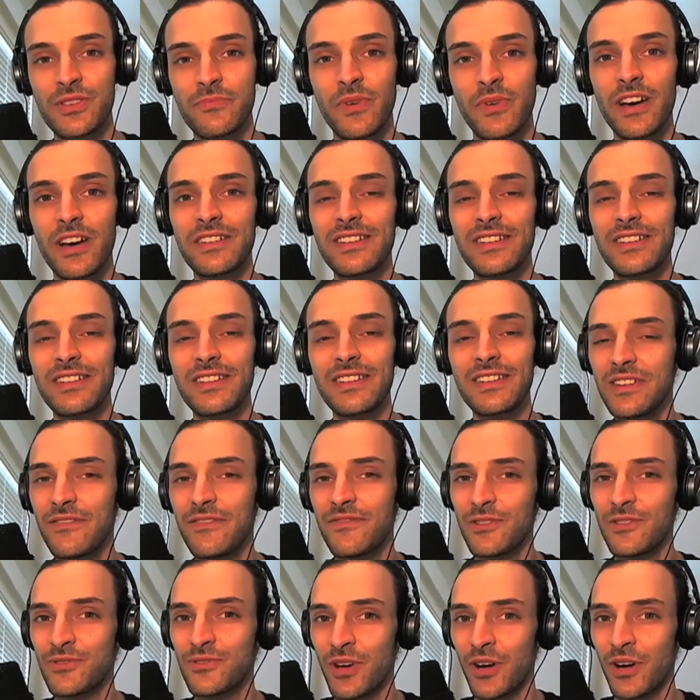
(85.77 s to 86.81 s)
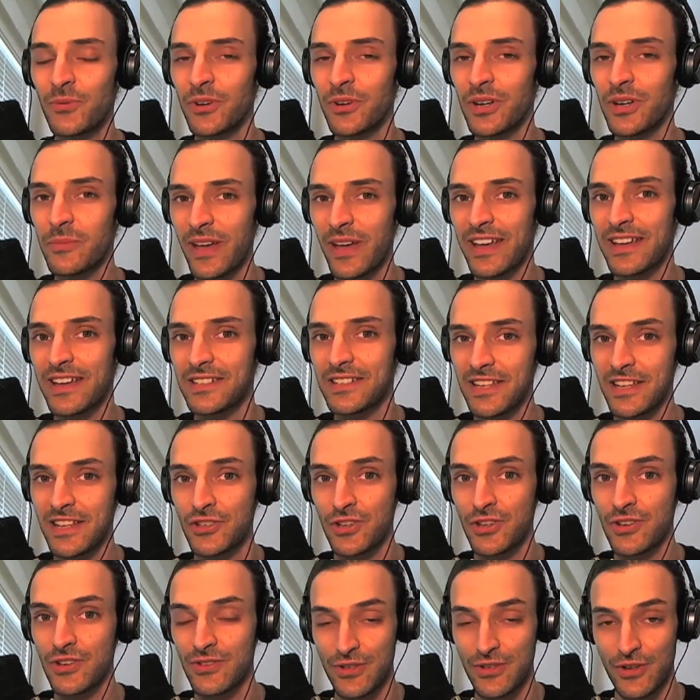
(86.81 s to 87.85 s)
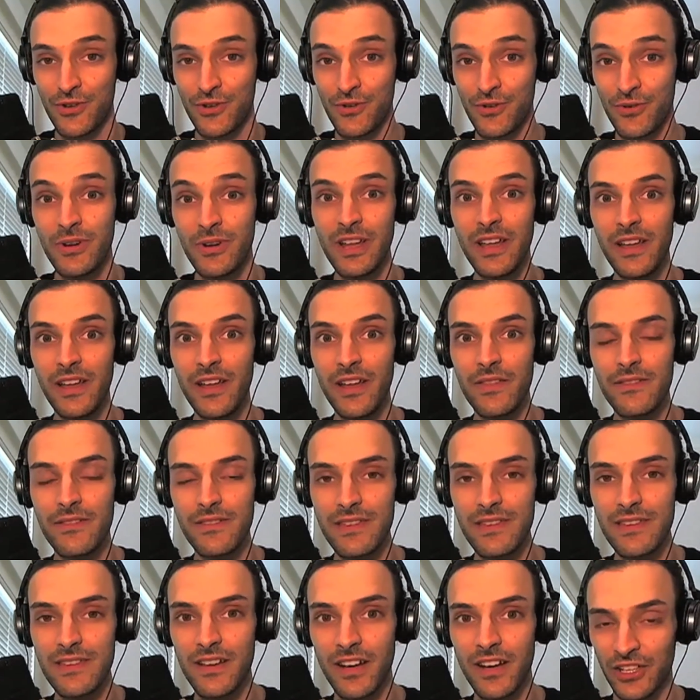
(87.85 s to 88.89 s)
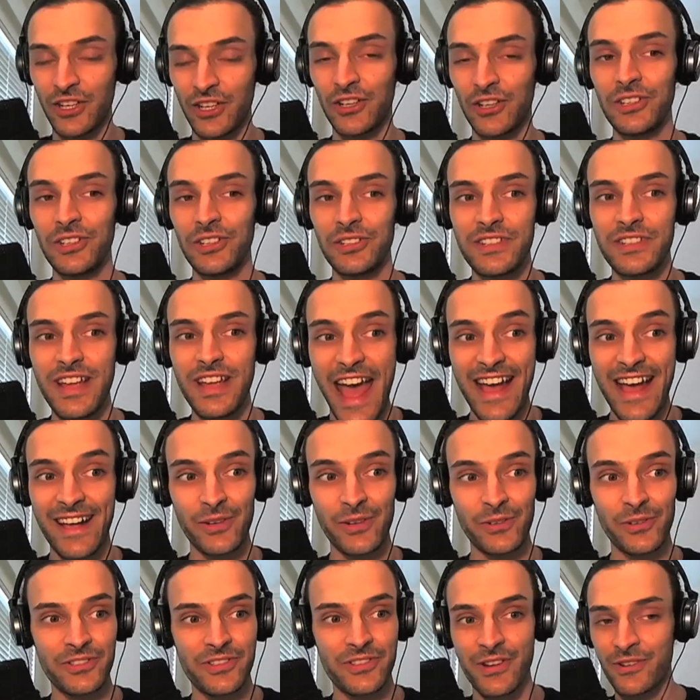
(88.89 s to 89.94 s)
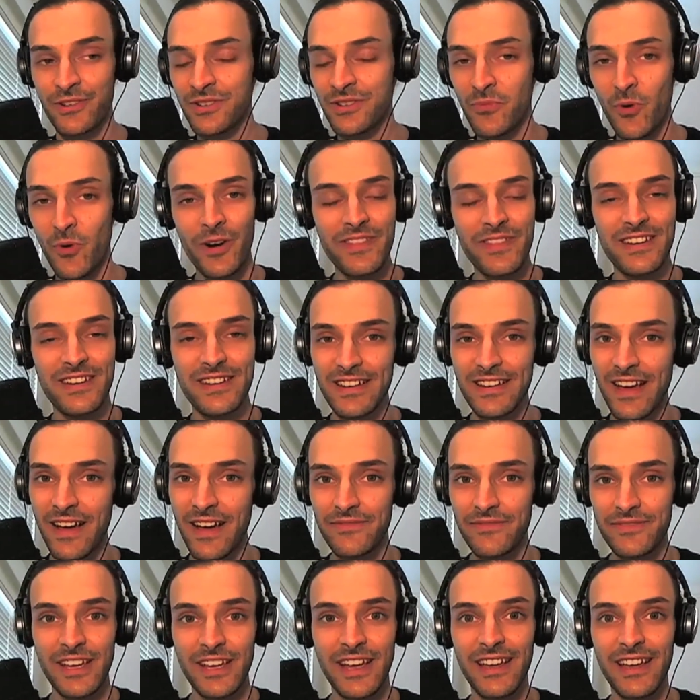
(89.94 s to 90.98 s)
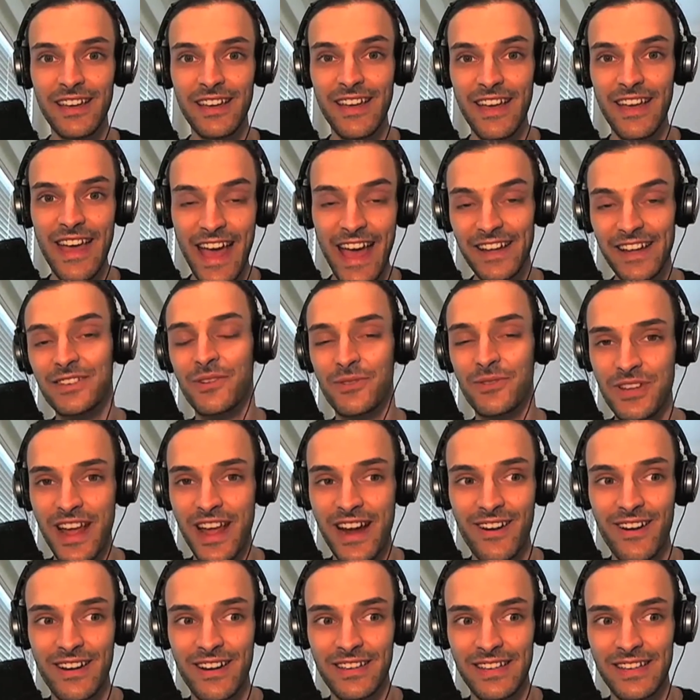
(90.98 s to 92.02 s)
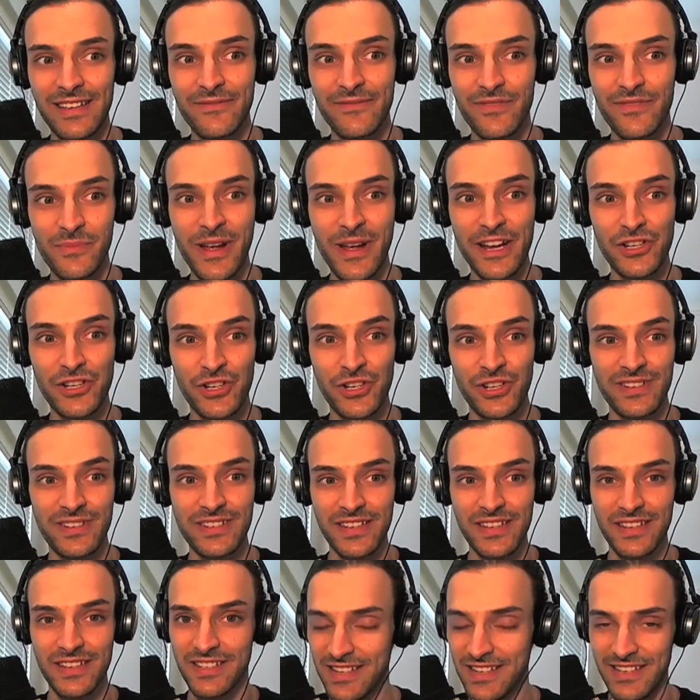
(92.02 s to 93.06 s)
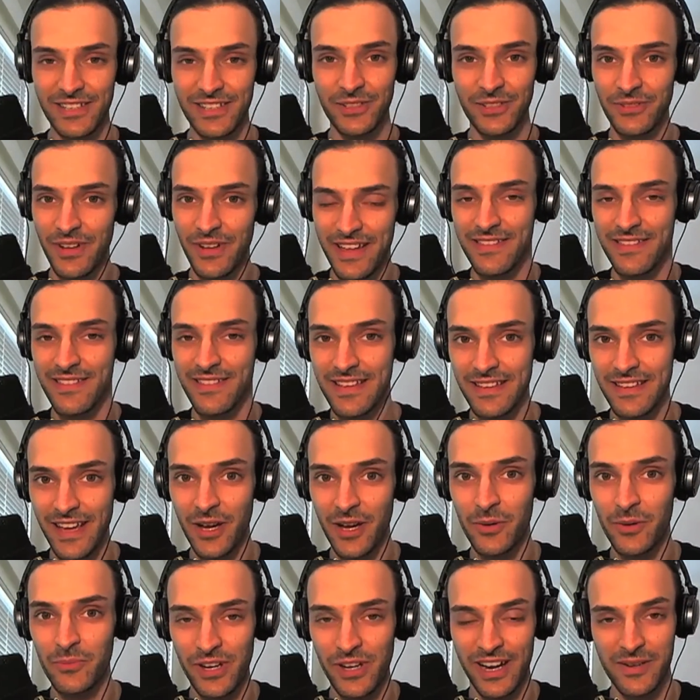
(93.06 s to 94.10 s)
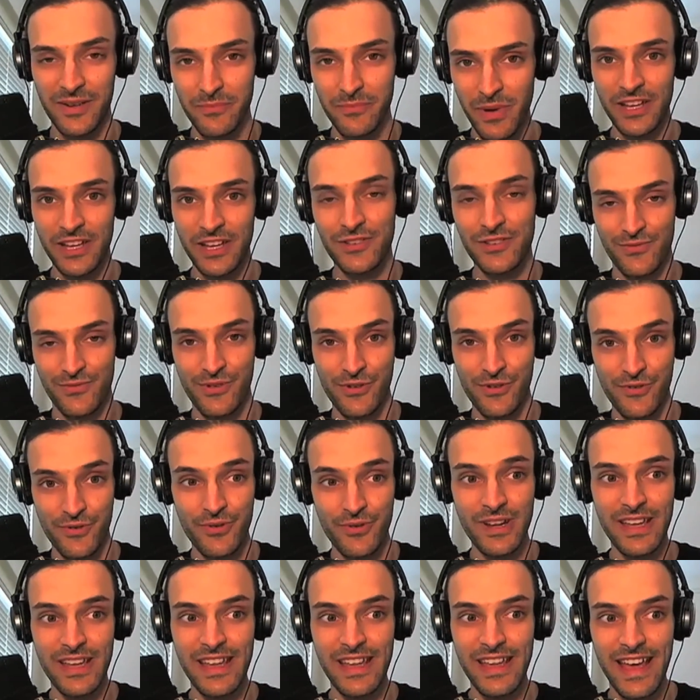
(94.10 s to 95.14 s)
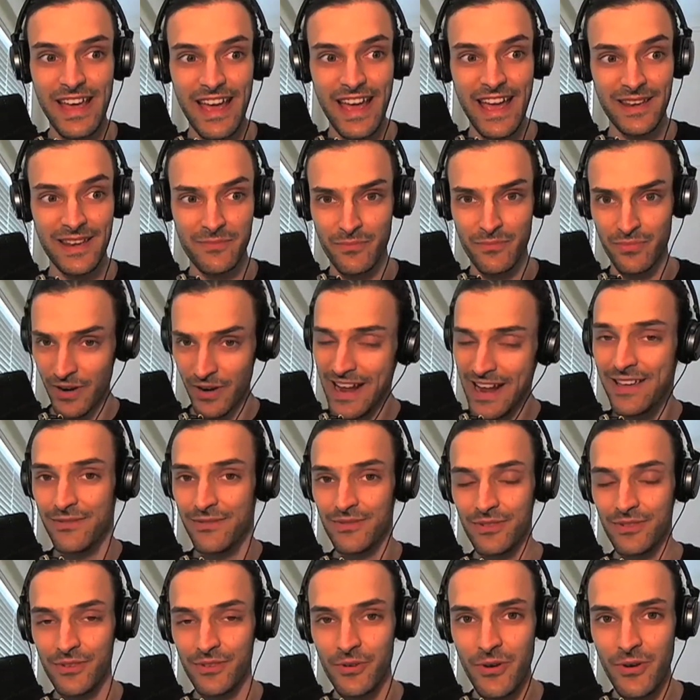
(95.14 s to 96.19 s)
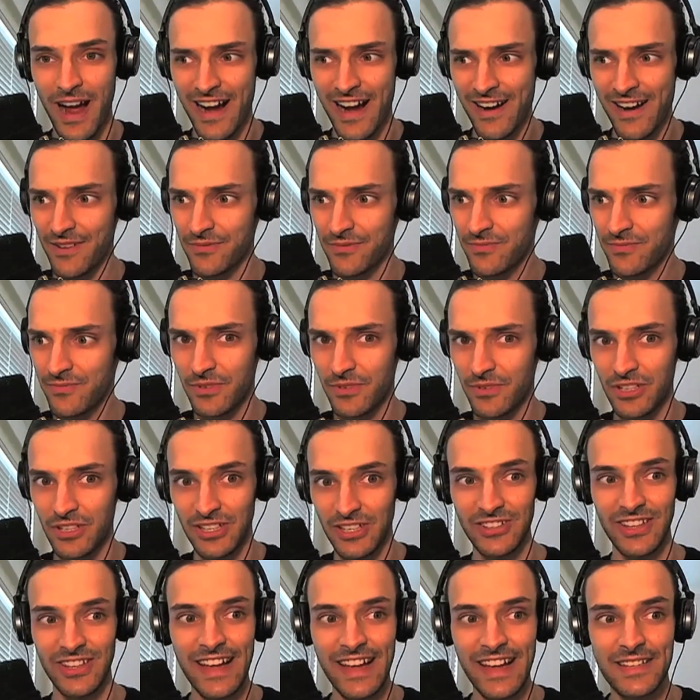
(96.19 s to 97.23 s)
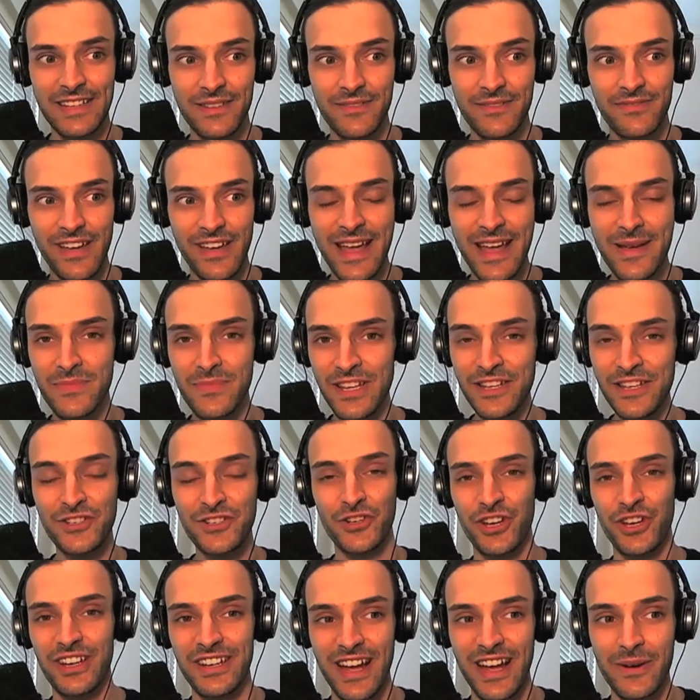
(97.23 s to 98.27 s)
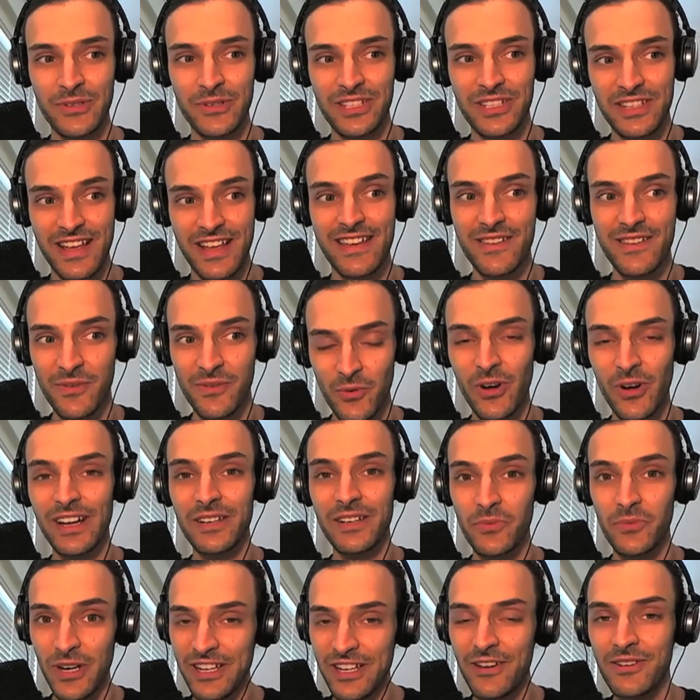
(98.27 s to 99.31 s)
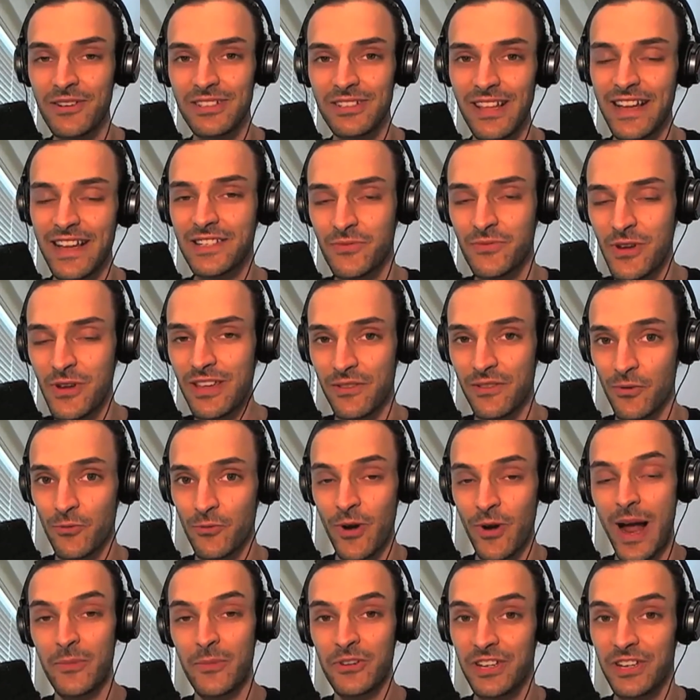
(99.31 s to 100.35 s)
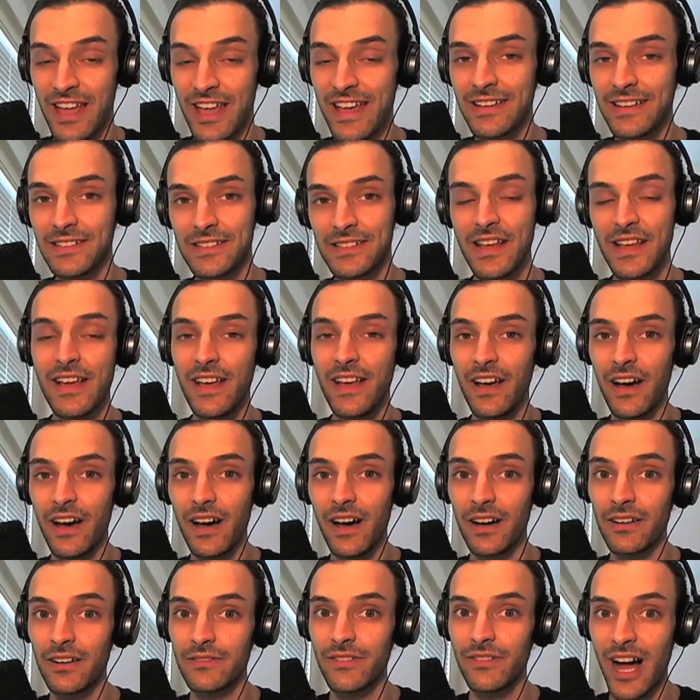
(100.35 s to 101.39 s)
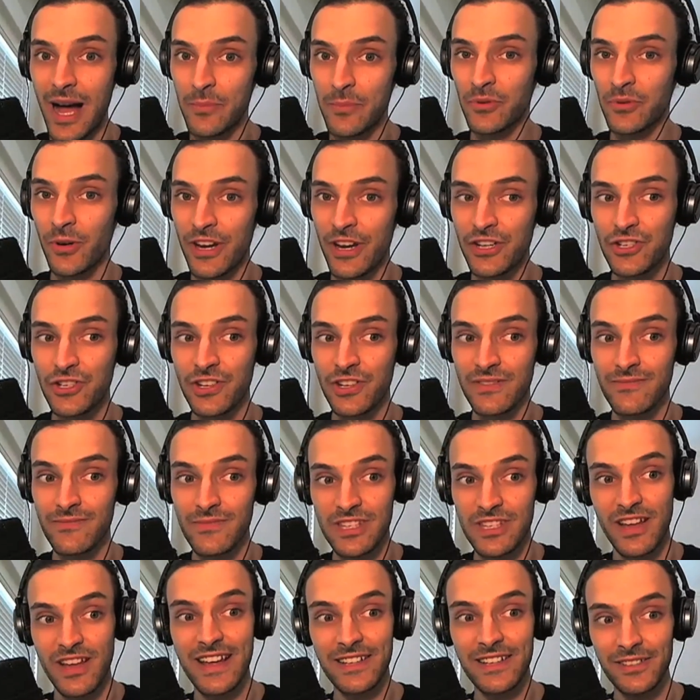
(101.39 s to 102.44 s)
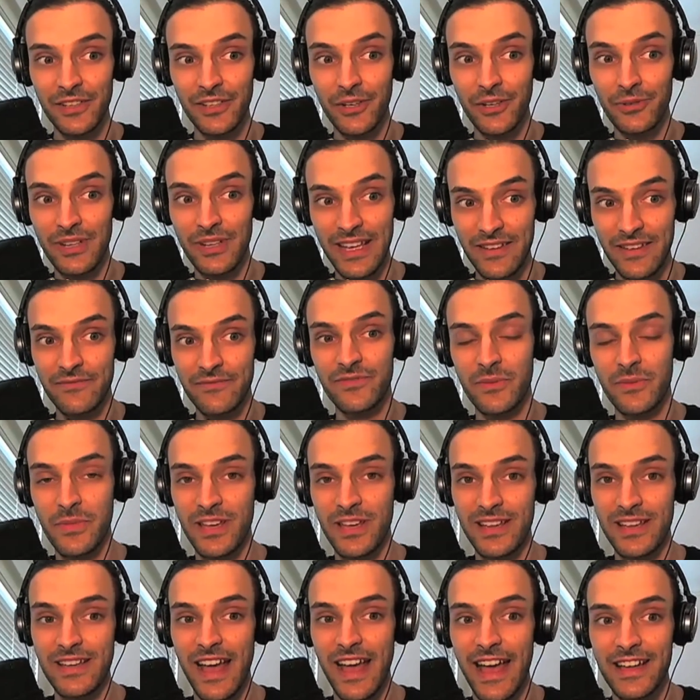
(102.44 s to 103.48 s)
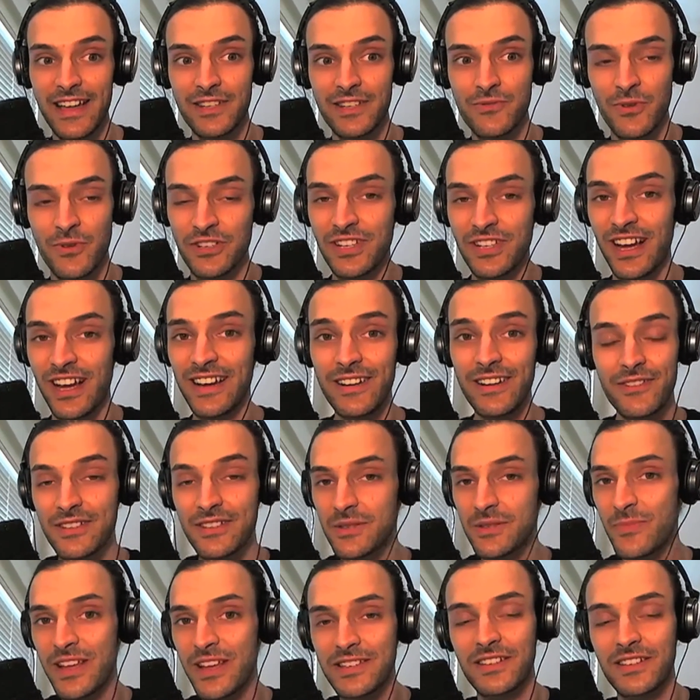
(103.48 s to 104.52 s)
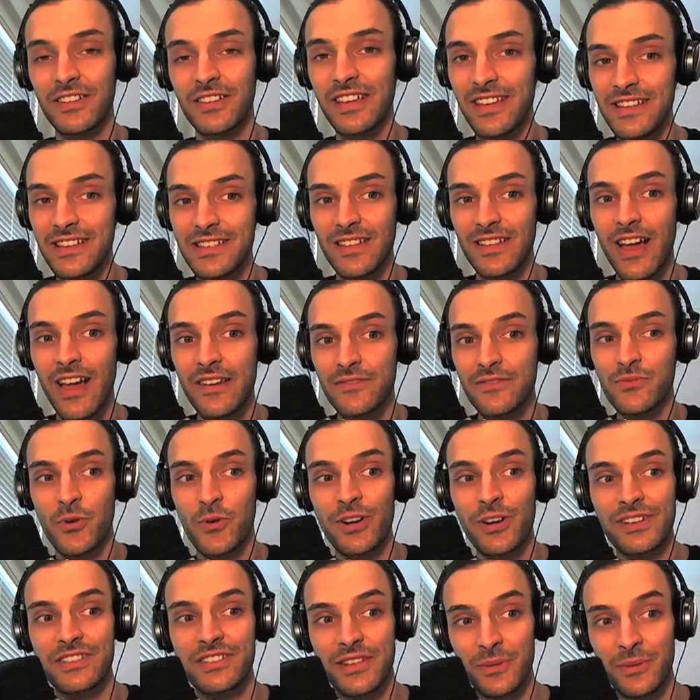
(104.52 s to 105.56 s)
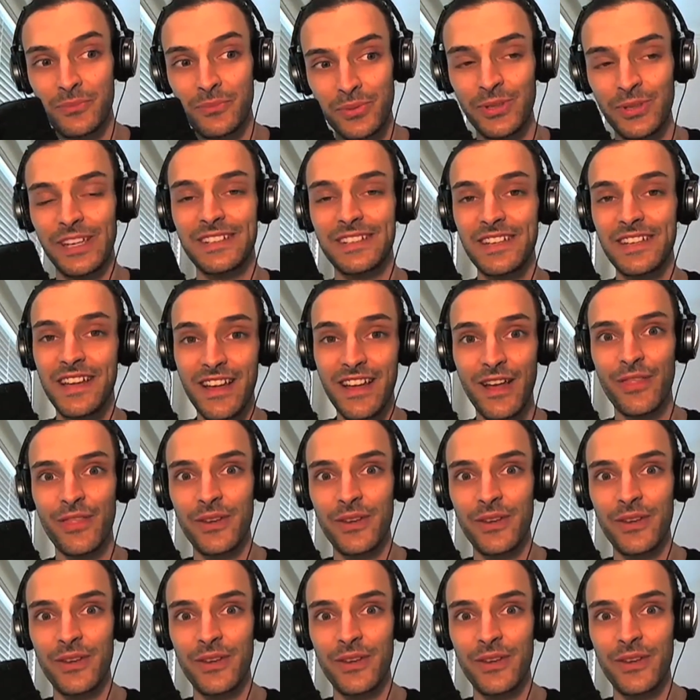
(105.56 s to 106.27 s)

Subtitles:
But even if you don't want to pay attention to the occult angles, there's more than enough exoteric information to still, I think, help kind of bust through and break through our collective amnesia. And I would say that, one, we noted last week that Robert Gates of Operation Cyclone infamy has retired, as basically his life's work is complete.